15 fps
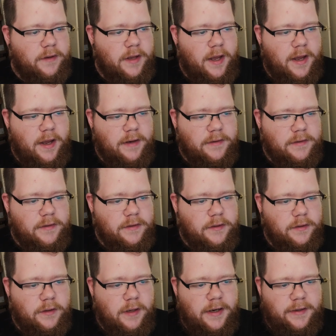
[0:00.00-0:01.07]
that
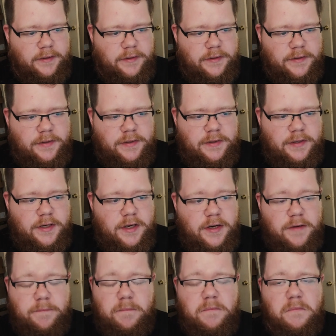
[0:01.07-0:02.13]
you'd like to
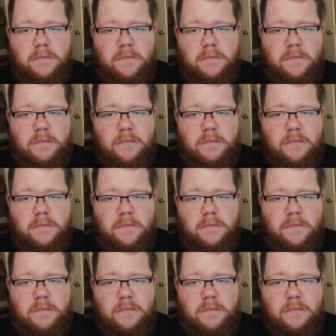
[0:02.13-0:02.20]
see.